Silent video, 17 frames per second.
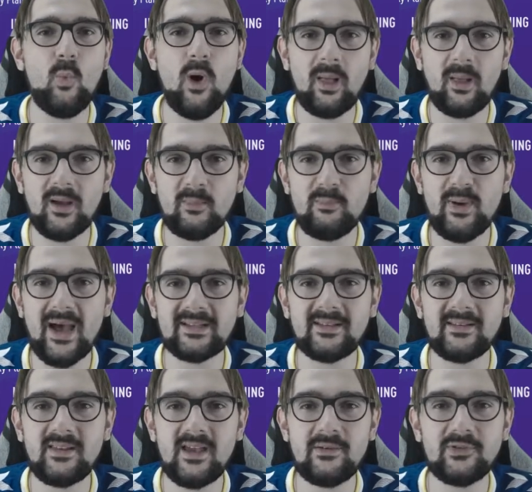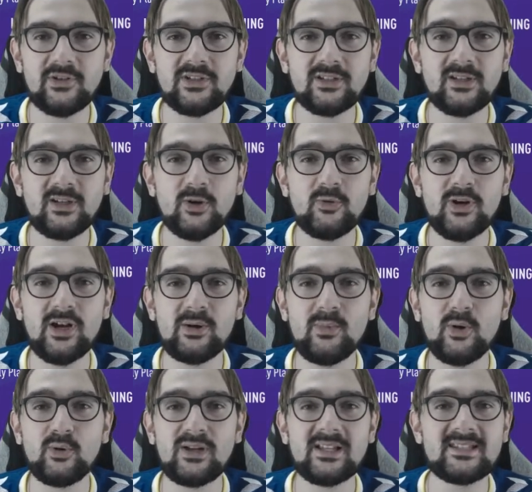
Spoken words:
Welcome back to the Everton Career Mode.